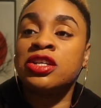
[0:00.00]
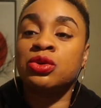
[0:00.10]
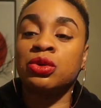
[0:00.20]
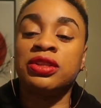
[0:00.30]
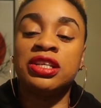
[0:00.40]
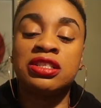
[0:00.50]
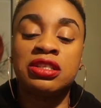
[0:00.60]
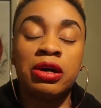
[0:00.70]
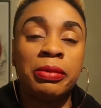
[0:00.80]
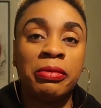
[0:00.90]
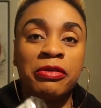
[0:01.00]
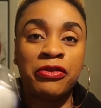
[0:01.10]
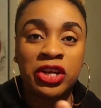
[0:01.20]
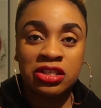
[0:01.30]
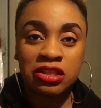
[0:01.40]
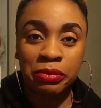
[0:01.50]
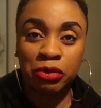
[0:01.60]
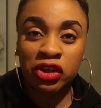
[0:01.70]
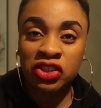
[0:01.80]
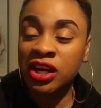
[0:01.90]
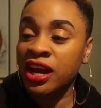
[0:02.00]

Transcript: So this face brush,